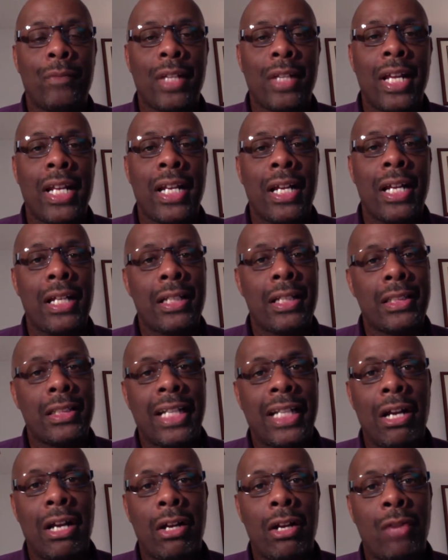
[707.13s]
and
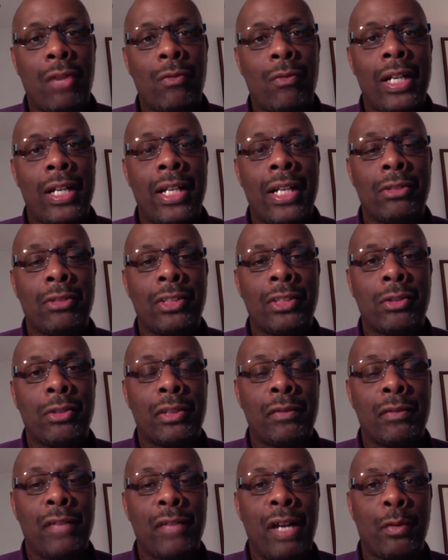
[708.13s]
check out our radio show on
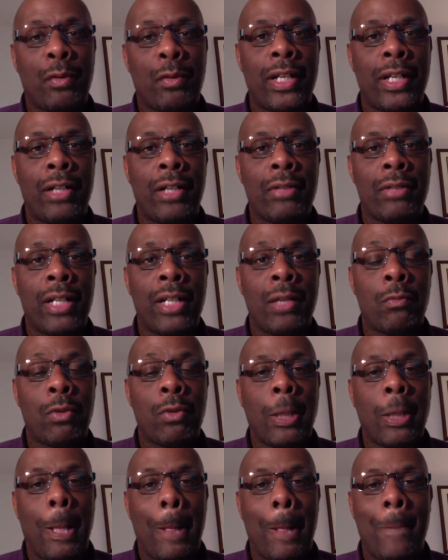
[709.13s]
Survival Radio
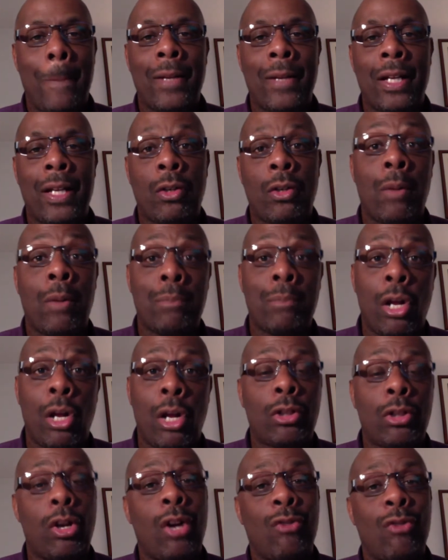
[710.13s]
Network on
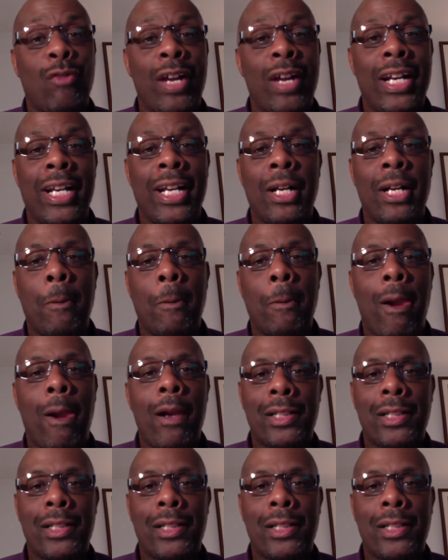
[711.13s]
Blog Talk Radio.